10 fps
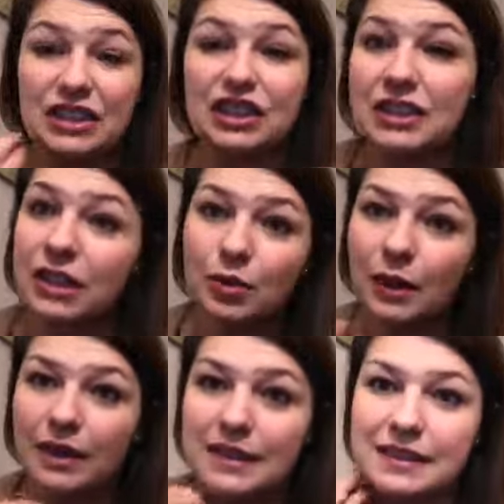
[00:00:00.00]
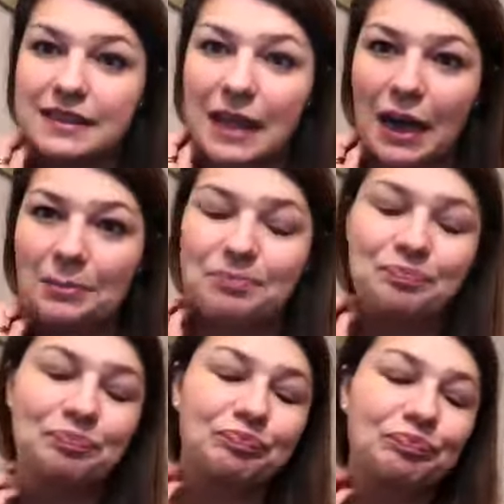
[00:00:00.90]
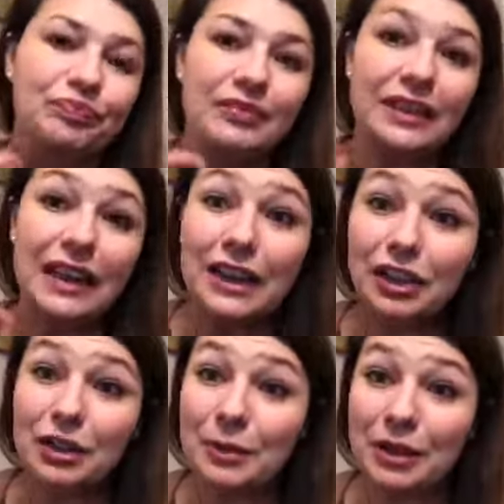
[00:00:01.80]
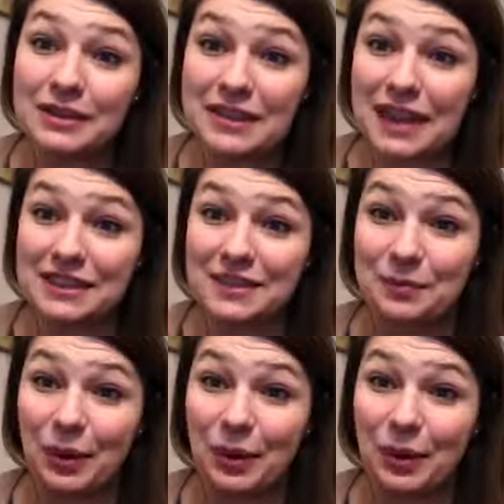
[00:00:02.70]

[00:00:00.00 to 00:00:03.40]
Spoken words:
just like you would at the salon, and you're gonna be all set.